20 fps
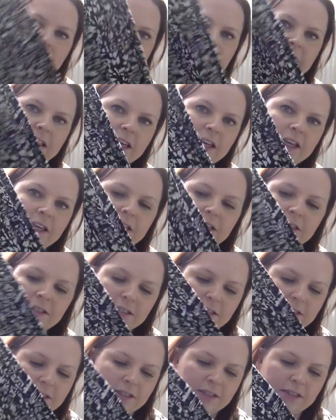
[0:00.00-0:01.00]

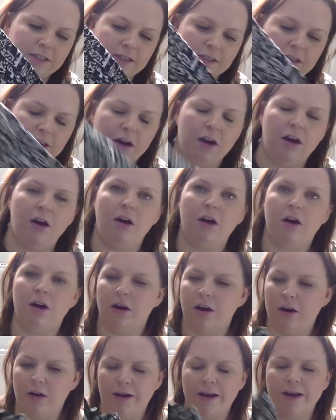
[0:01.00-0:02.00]
These
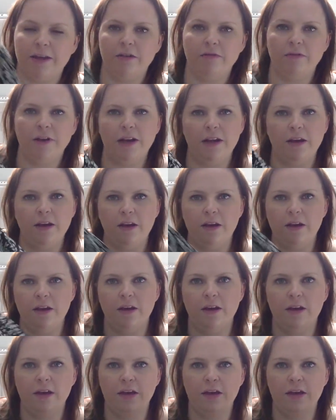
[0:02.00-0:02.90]
are like the really